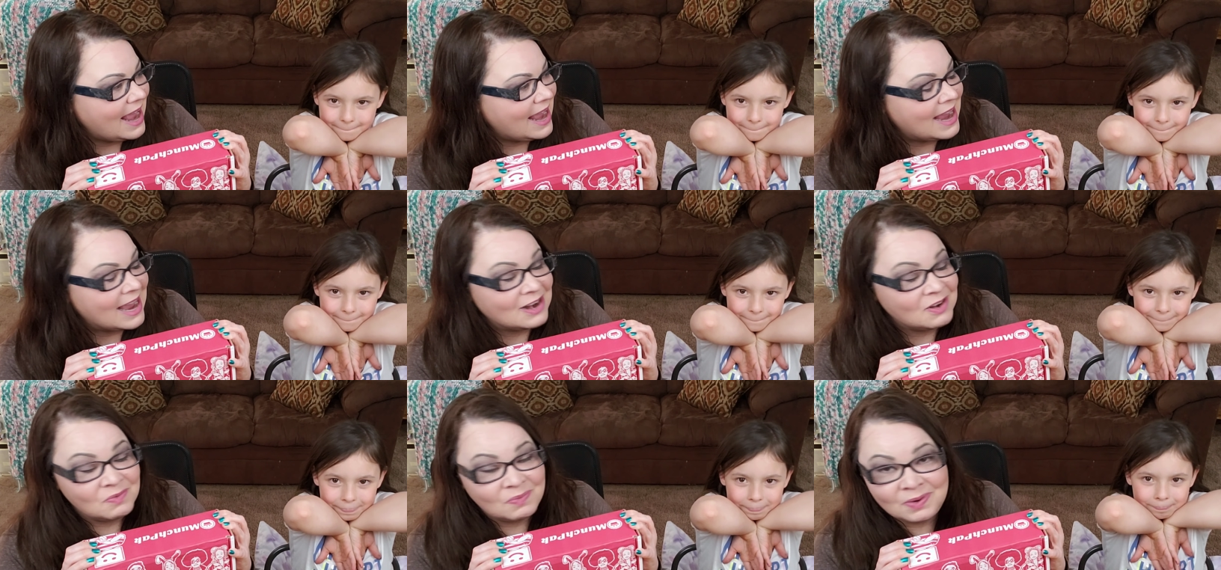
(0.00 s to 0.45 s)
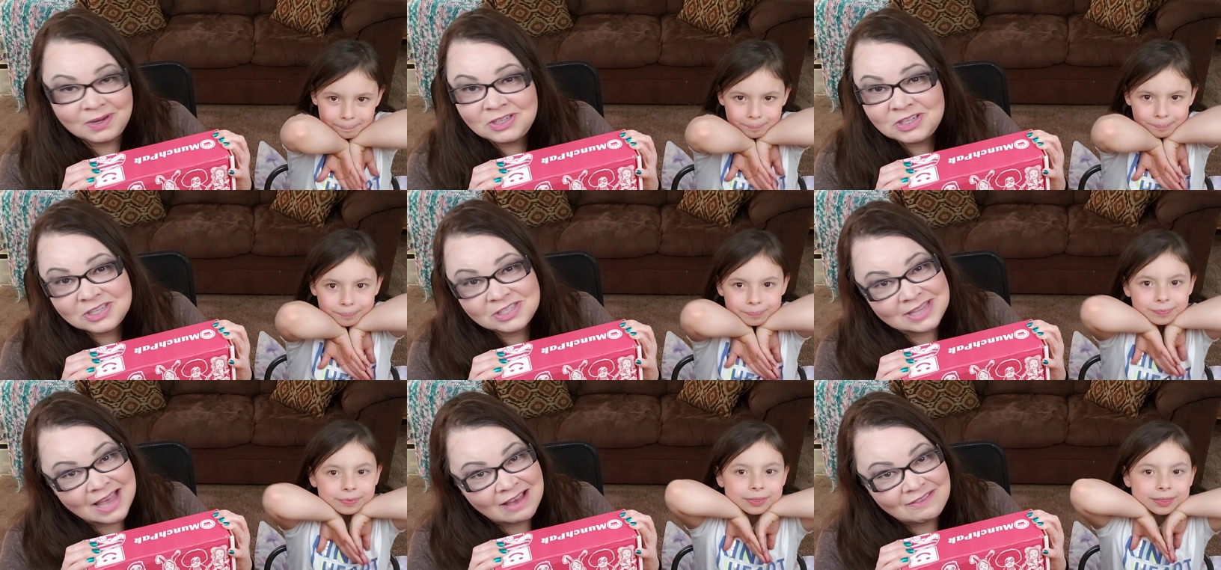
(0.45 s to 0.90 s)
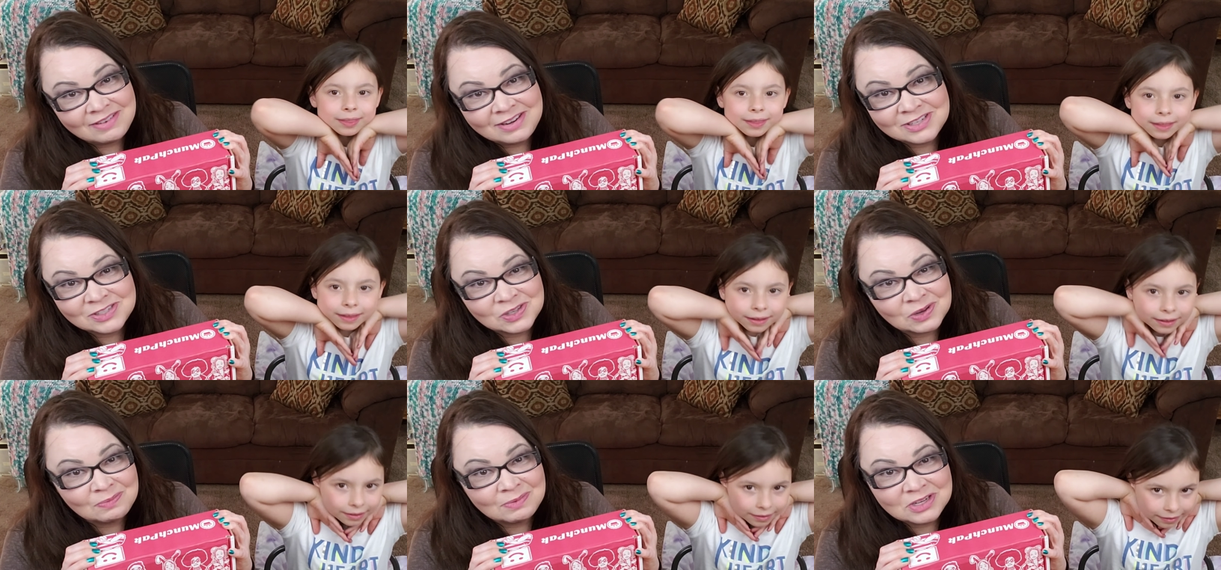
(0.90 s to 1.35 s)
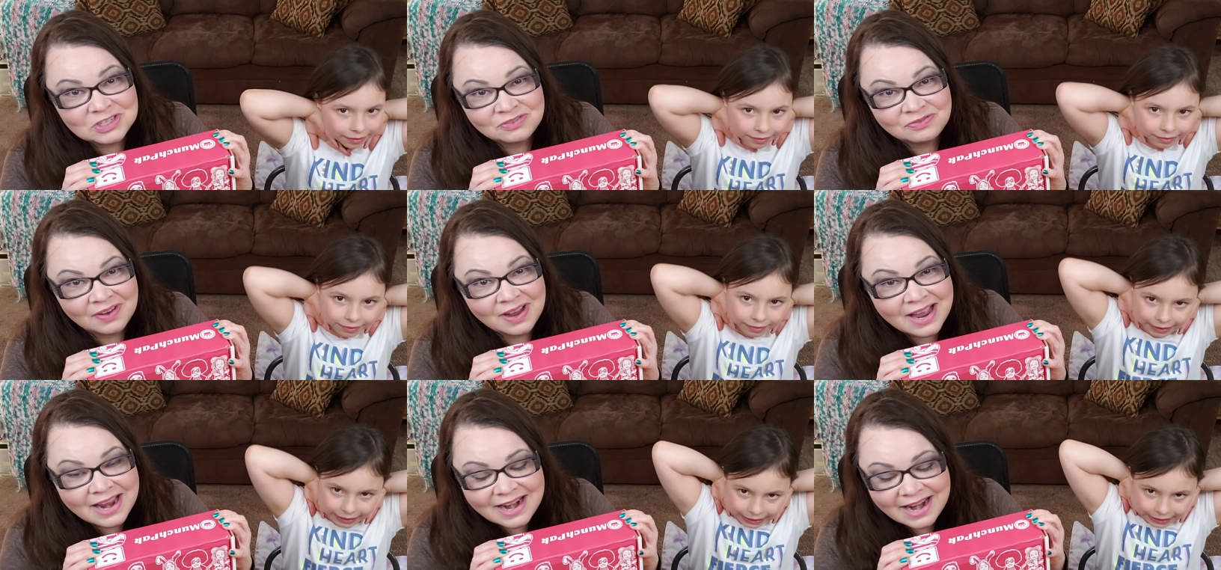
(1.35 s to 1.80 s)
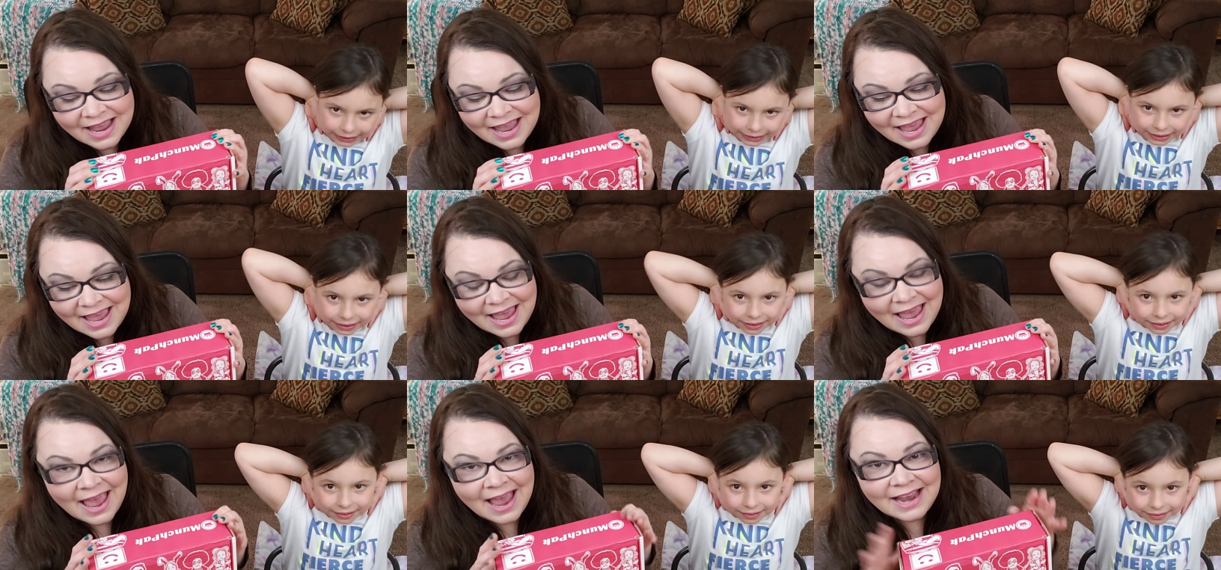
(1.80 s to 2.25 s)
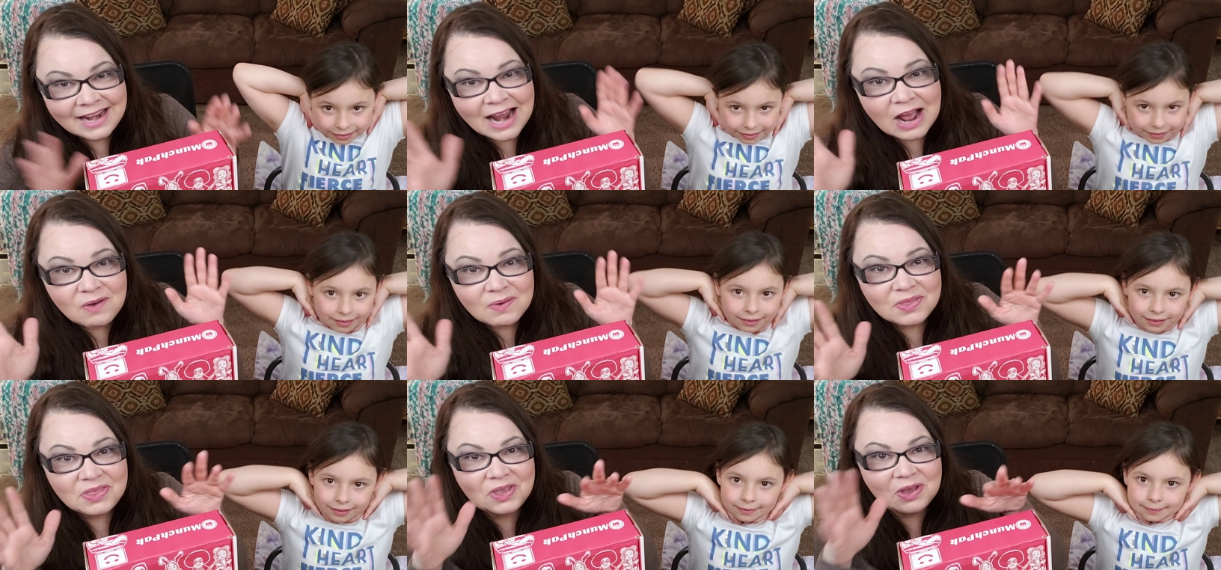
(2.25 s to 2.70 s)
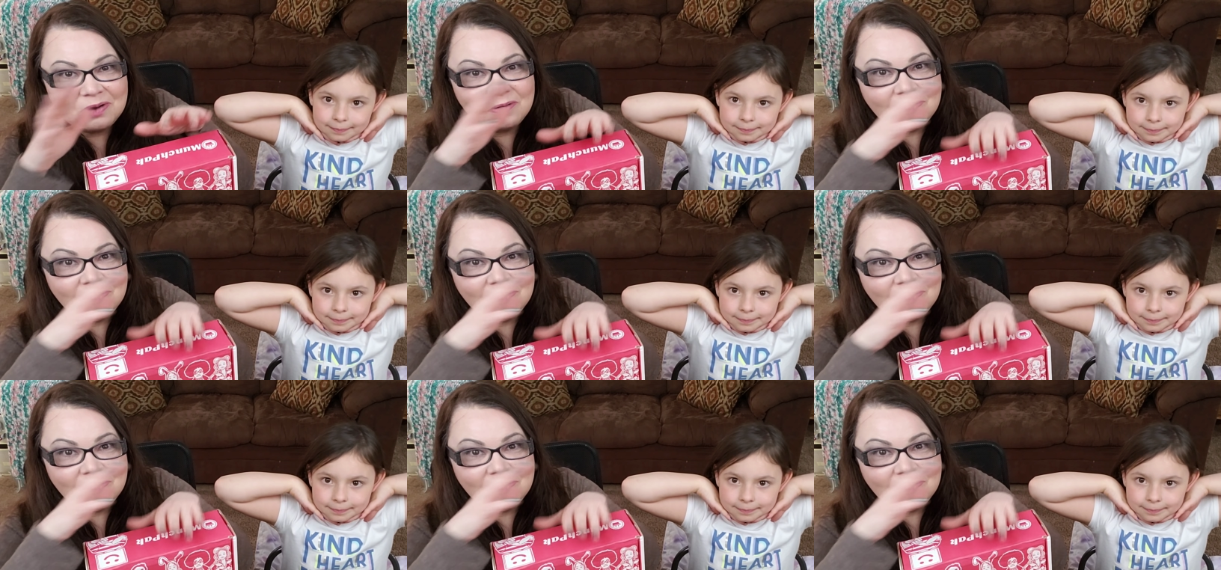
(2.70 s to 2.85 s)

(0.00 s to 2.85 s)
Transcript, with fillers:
Speaker 1: and we're just having so much fun hanging out with